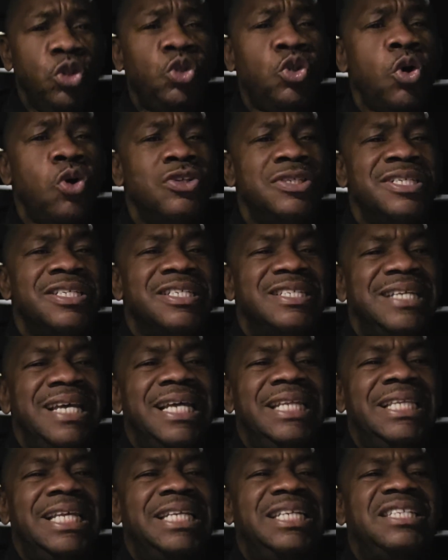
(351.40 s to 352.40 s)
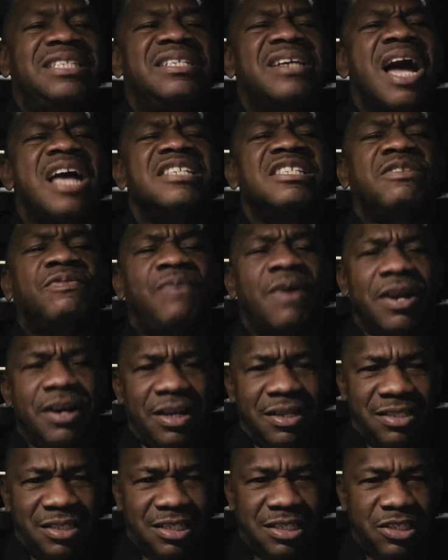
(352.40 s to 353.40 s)
to see the
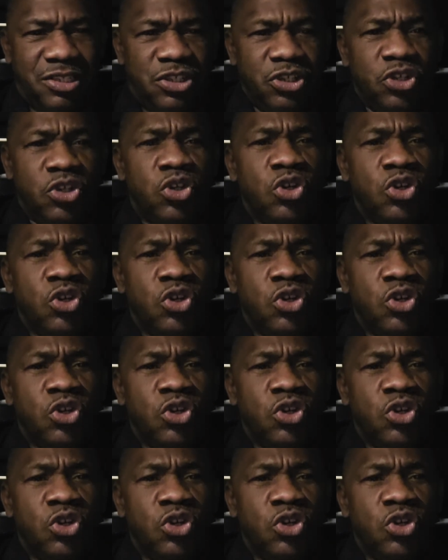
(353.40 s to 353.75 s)
transference,